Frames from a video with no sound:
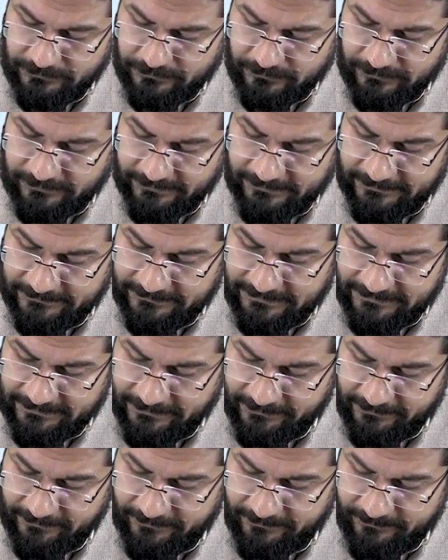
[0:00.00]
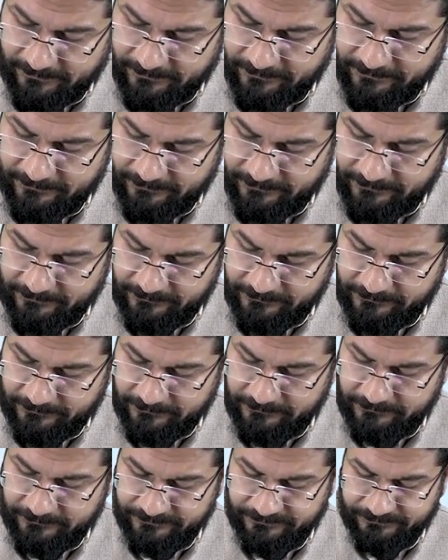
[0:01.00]
So understand this.
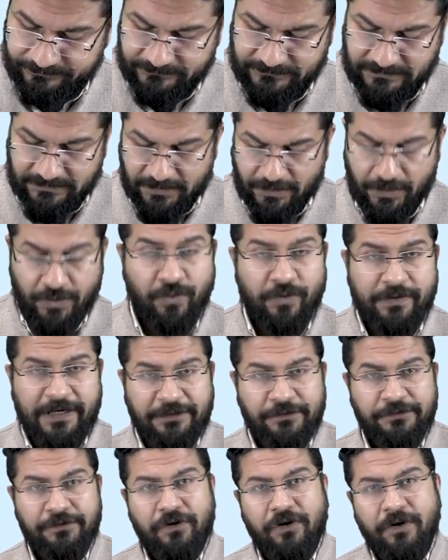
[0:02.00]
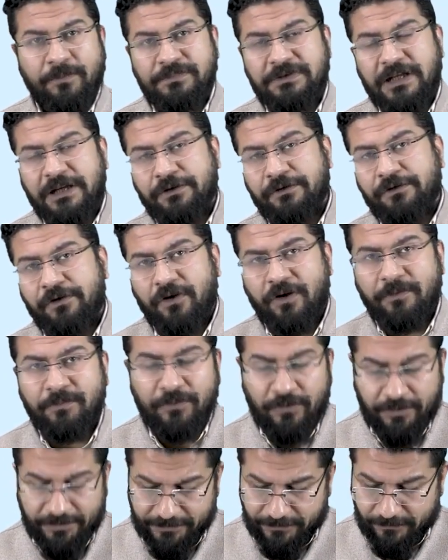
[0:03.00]
Gonadotrope, thyrotrope,
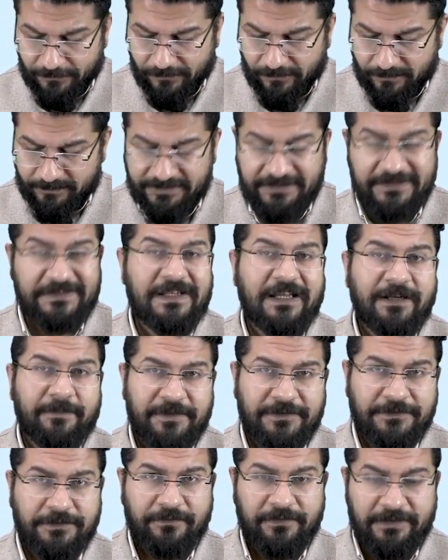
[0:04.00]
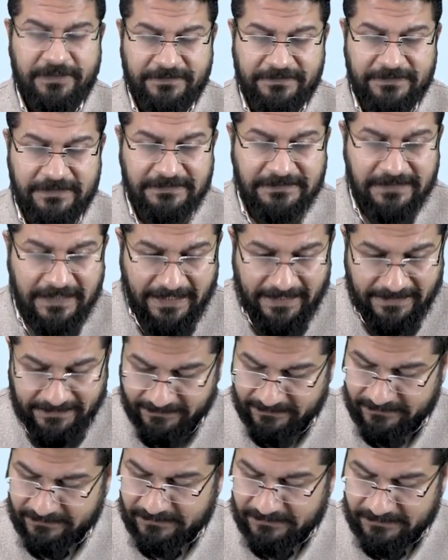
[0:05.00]
corticotrope, these are basophilic cells,
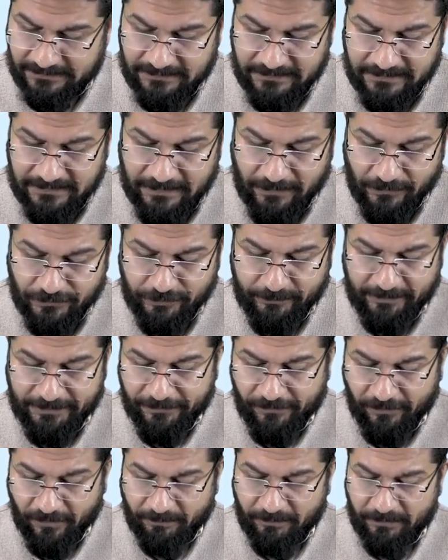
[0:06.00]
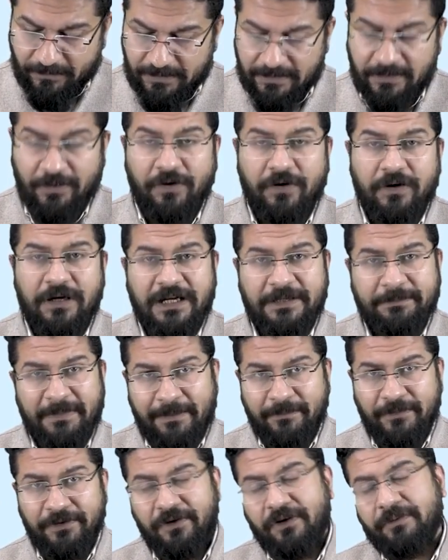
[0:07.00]
and somatotrope and
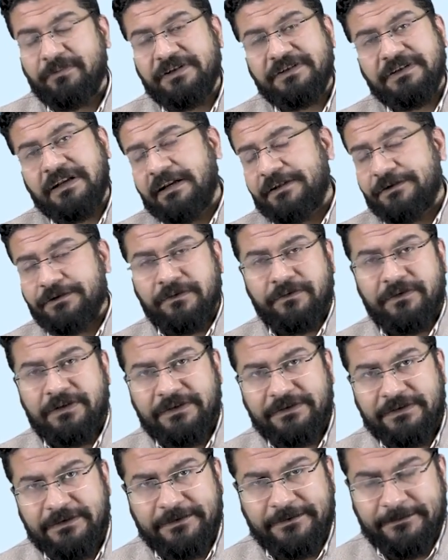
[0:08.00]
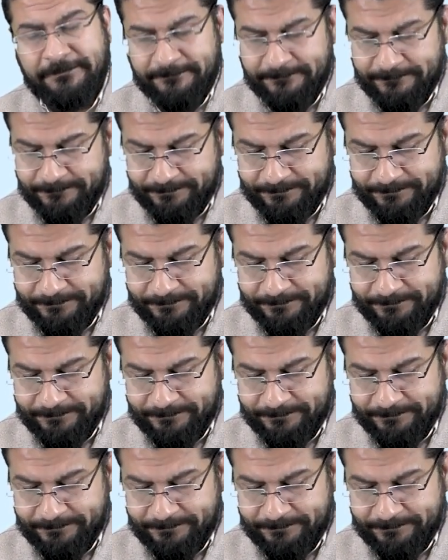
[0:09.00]
mammotrope, these are acidophilic cells.